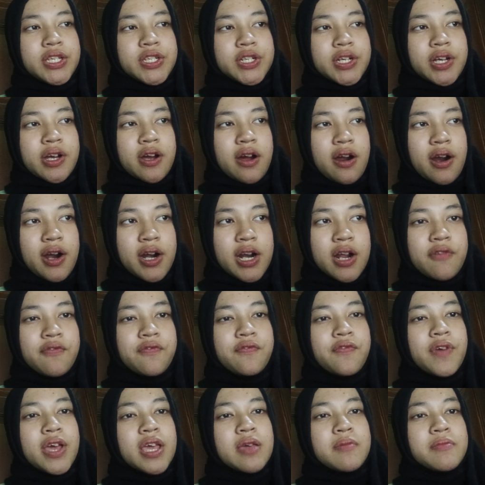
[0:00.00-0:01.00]
Jakarta
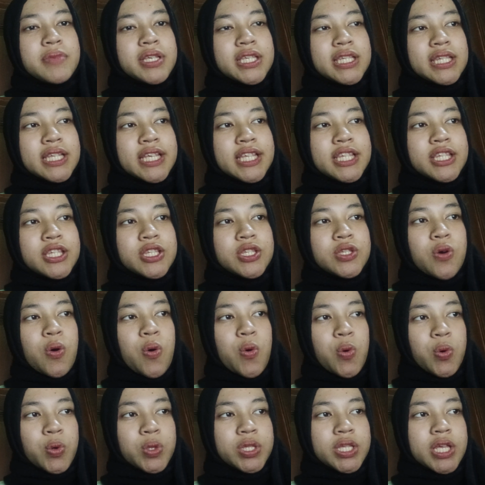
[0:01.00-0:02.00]
famously
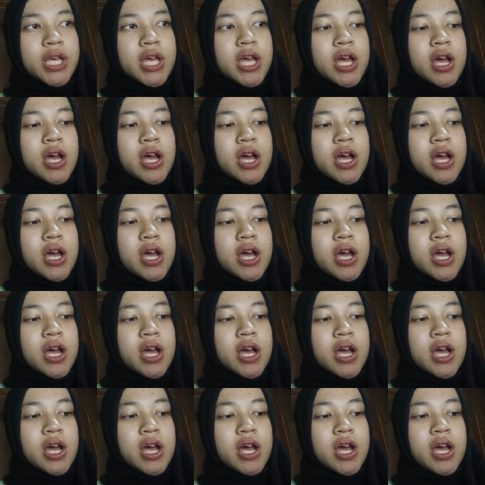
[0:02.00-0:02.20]
told